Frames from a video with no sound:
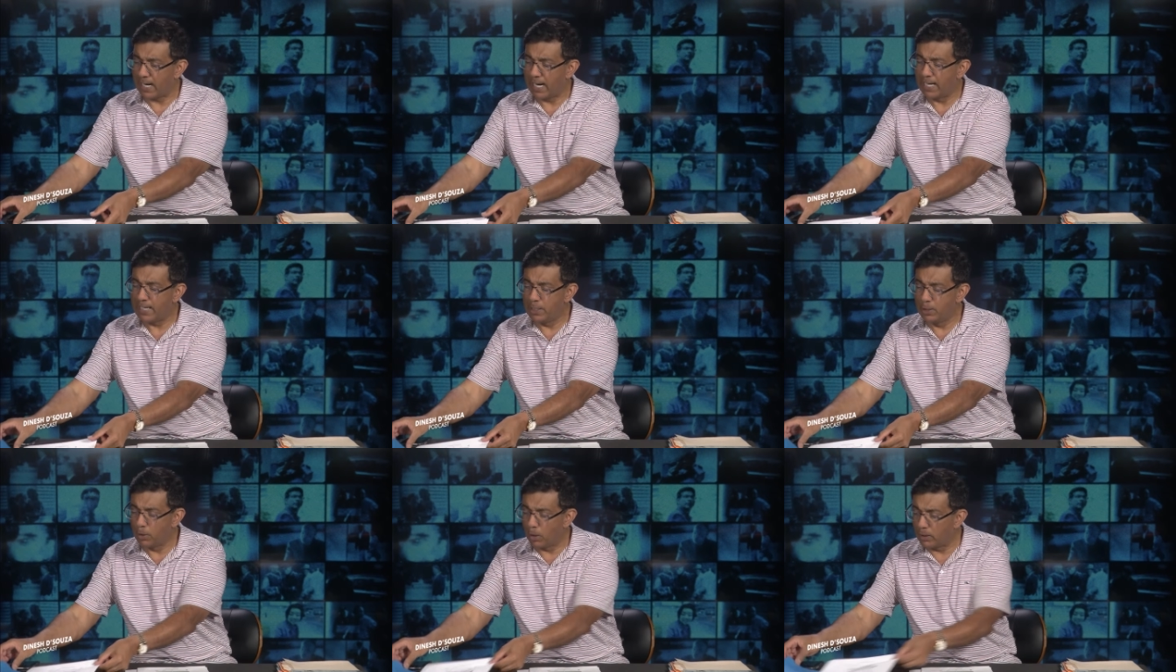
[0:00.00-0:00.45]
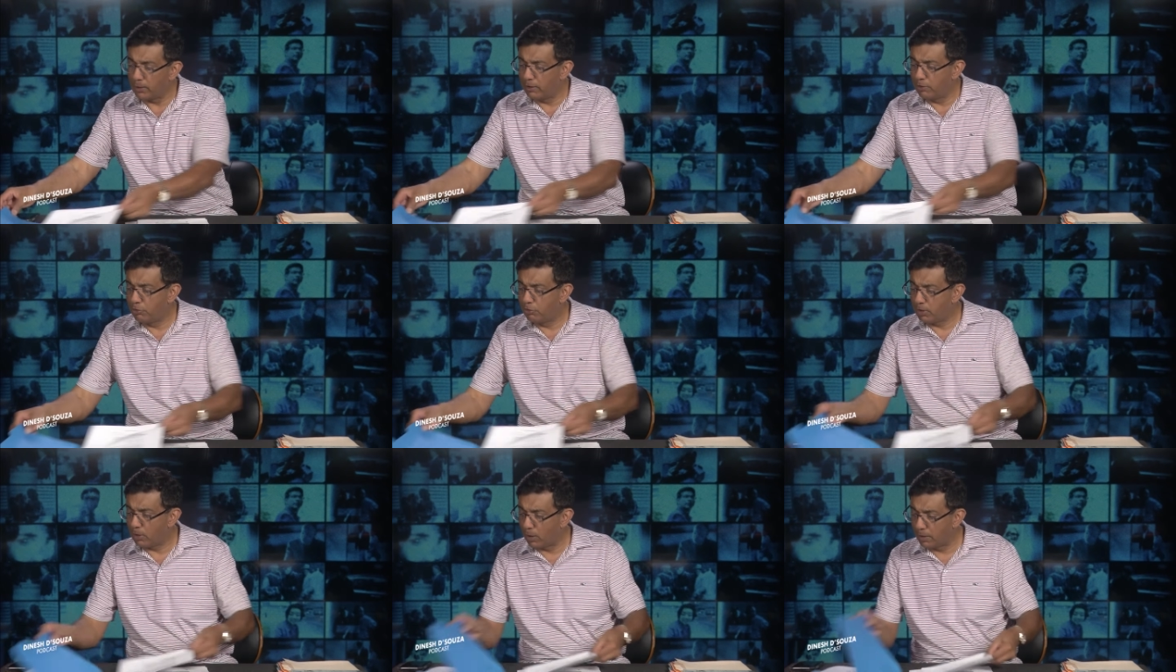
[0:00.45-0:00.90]

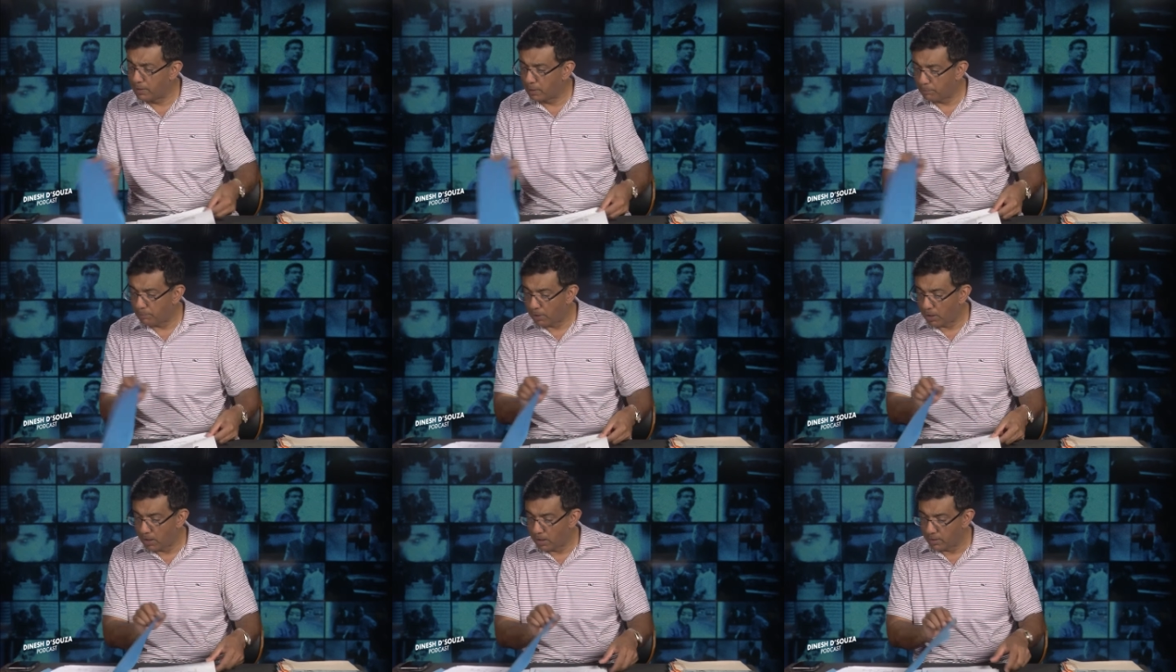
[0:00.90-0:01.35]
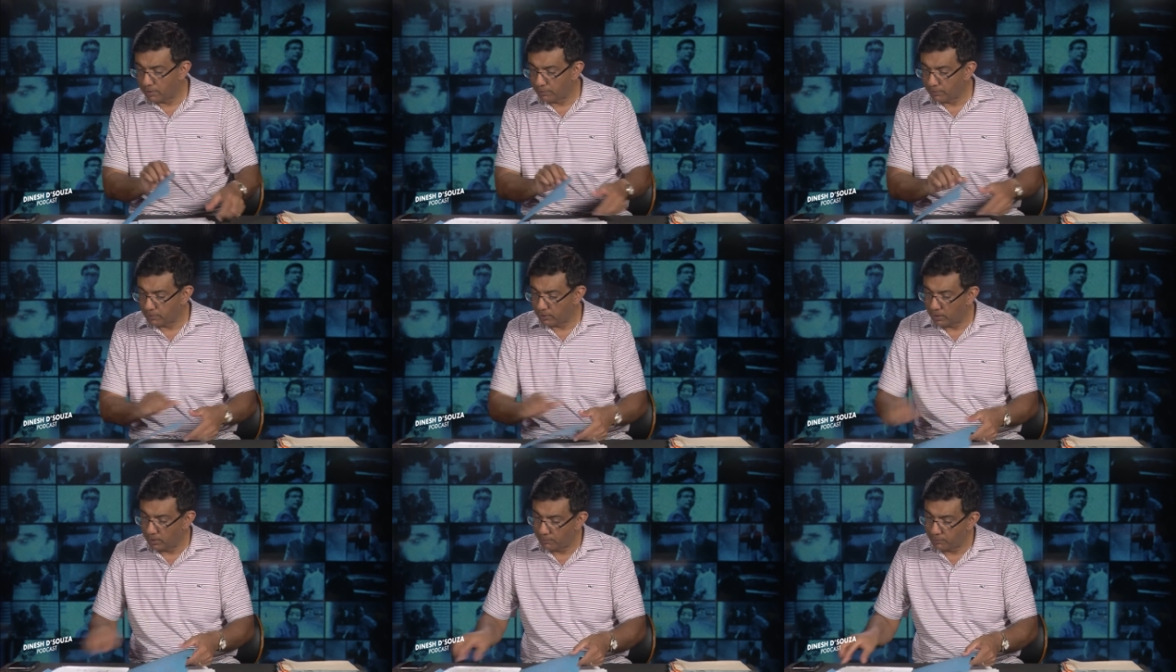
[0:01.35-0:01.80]
ideology on the part of
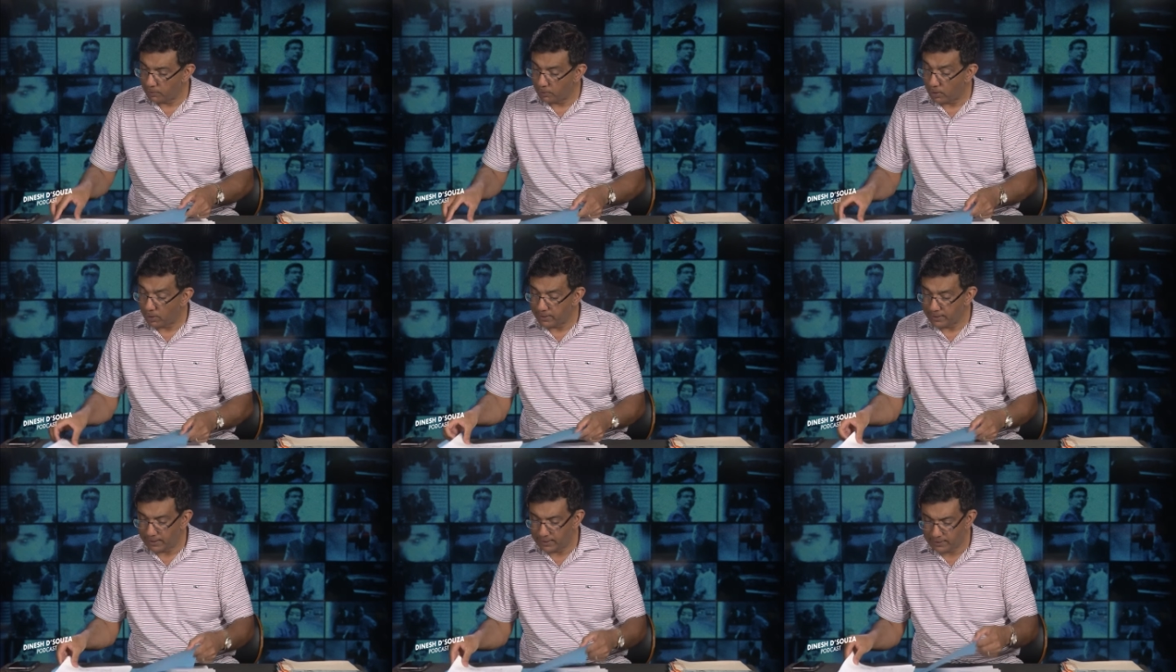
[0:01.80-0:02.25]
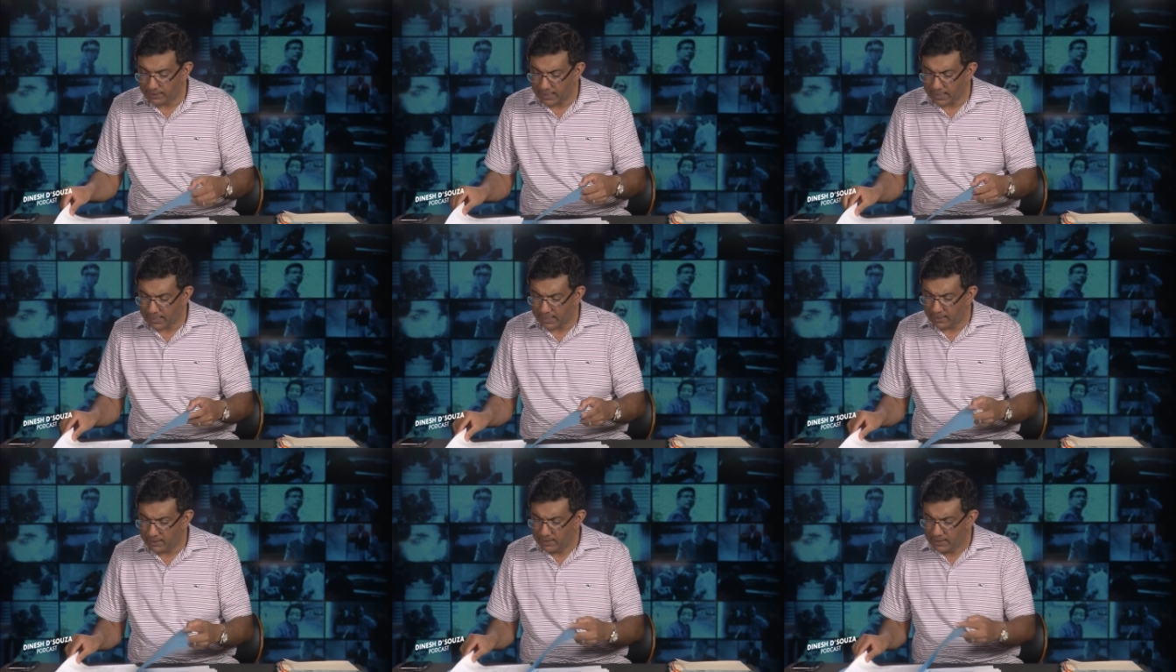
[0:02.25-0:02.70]
Claudine
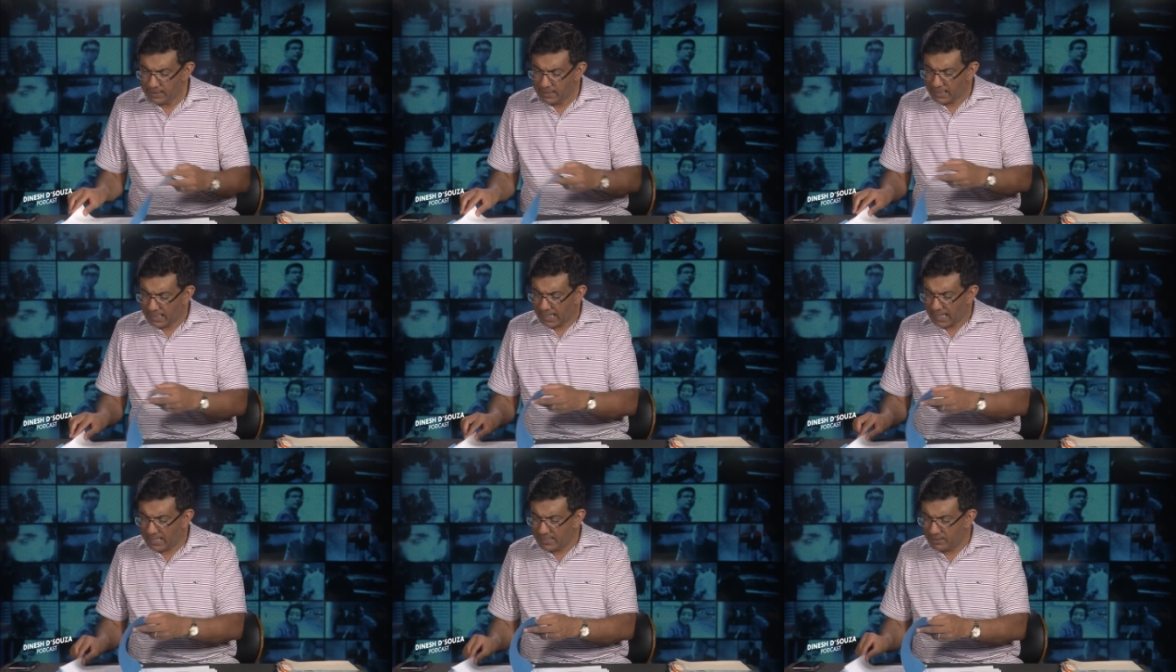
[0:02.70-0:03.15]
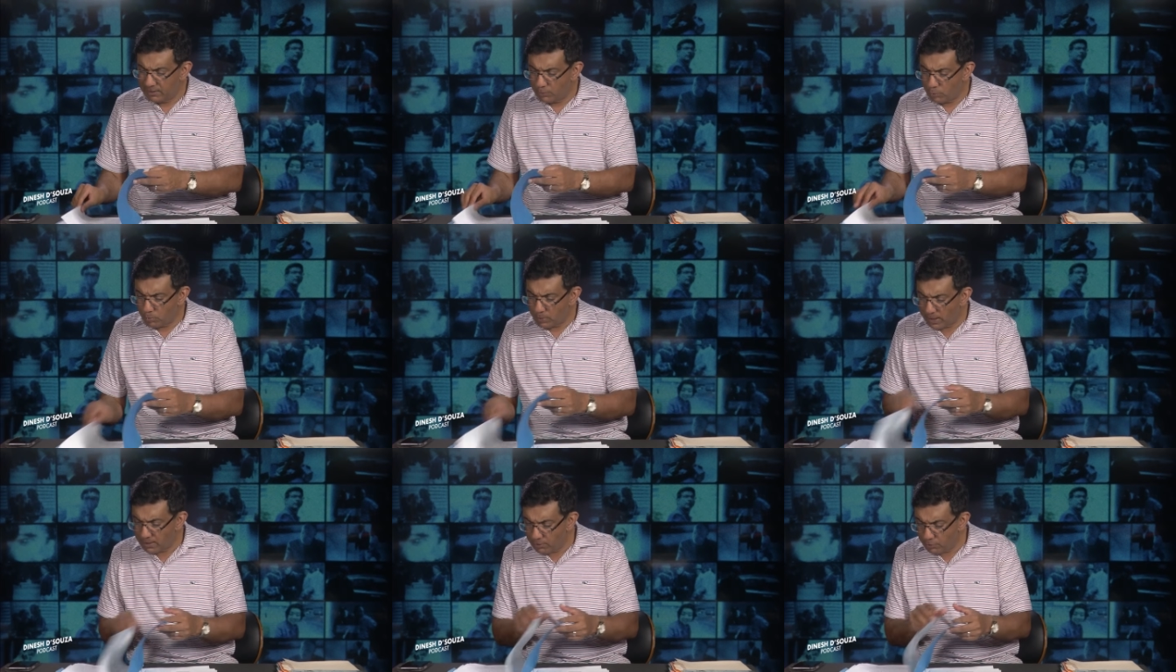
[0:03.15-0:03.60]
Gay. And it
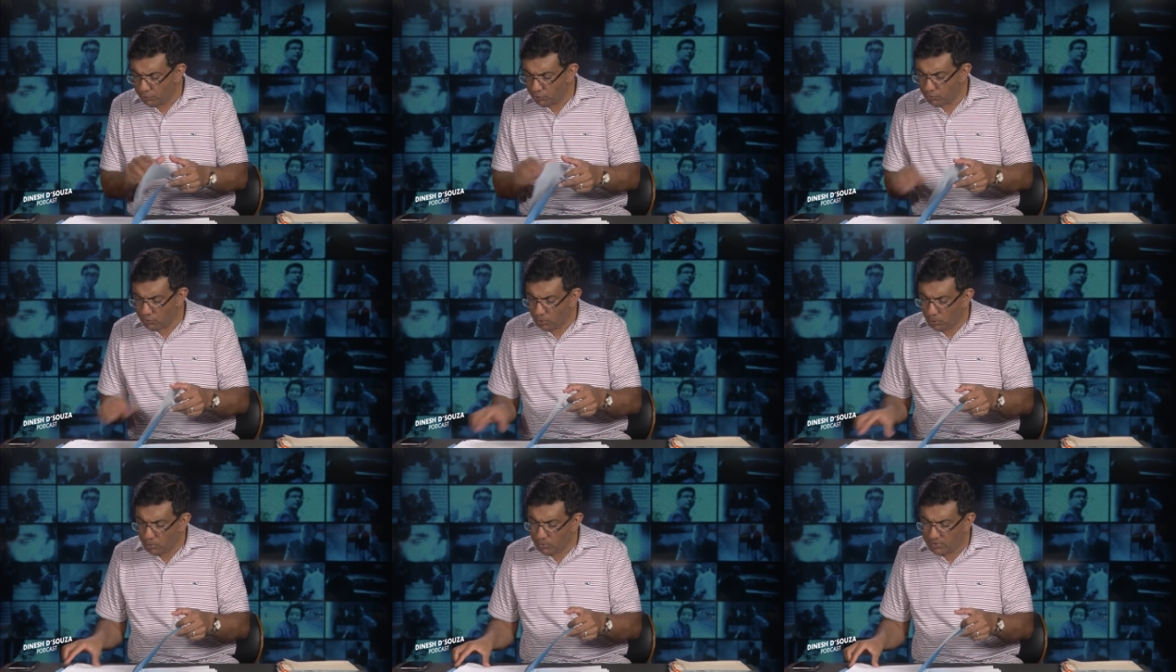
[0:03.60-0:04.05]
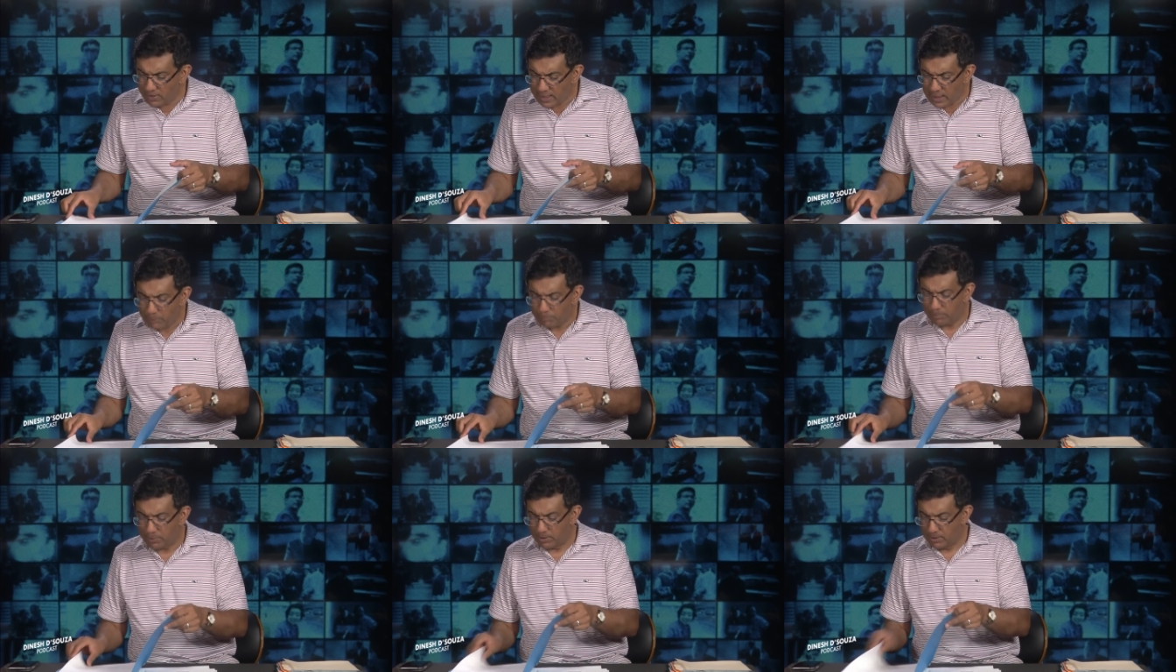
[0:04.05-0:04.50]
runs so
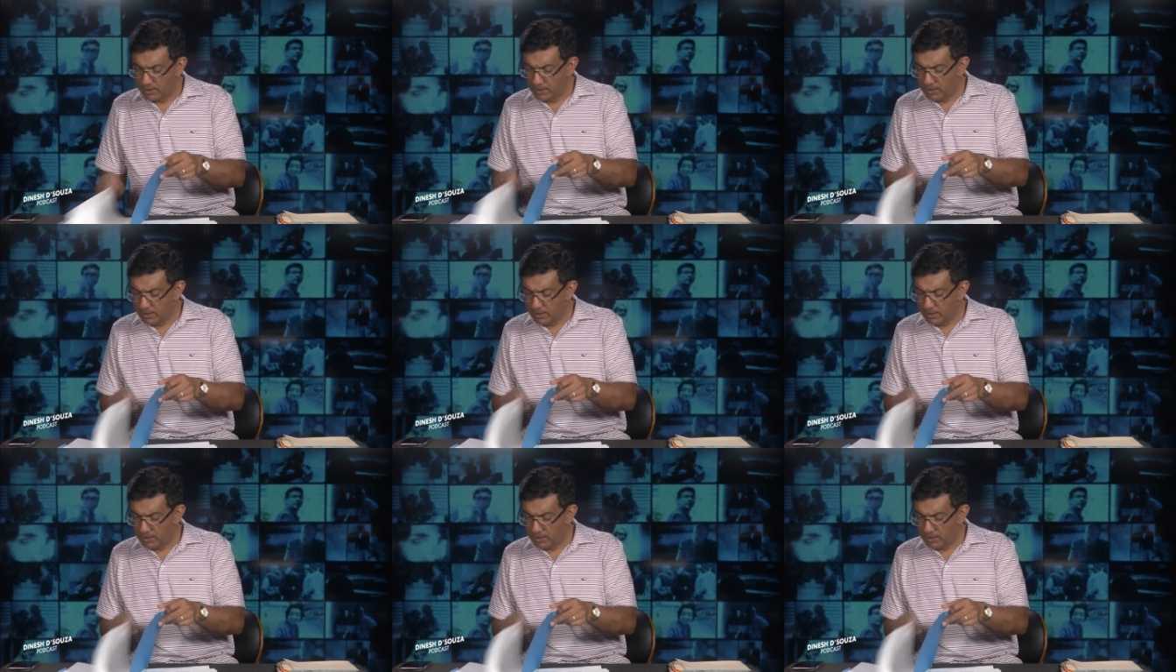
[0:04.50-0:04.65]
deep